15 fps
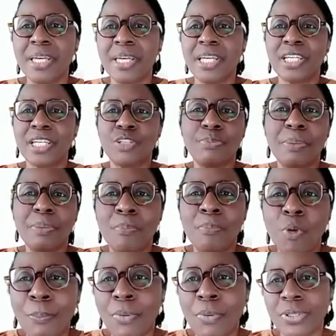Can you be more
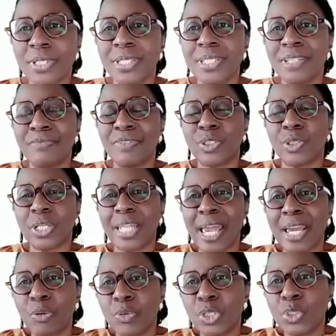positive in your
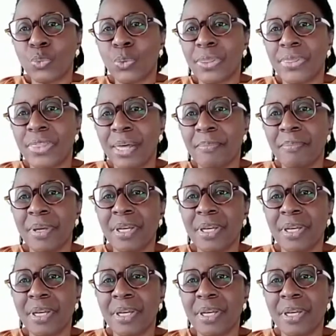language with them?